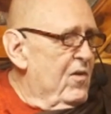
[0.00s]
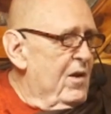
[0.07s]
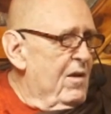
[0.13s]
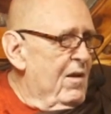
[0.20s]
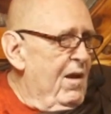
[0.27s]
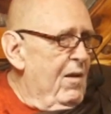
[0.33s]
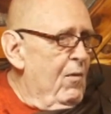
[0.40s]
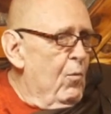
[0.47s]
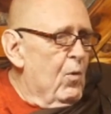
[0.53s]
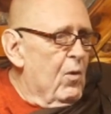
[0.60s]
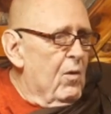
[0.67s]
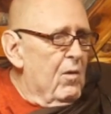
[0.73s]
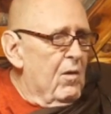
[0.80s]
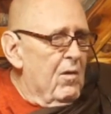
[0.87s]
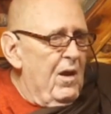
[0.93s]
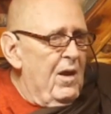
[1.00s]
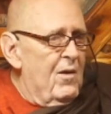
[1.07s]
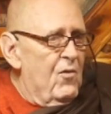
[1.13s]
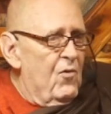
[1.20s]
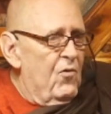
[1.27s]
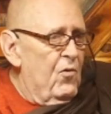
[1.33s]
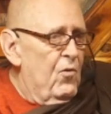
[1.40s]
and they were
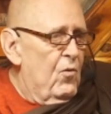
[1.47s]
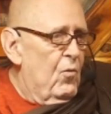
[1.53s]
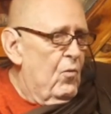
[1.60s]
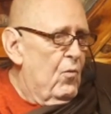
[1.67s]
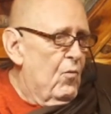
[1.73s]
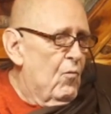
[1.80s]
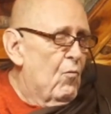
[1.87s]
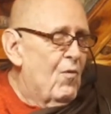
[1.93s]
into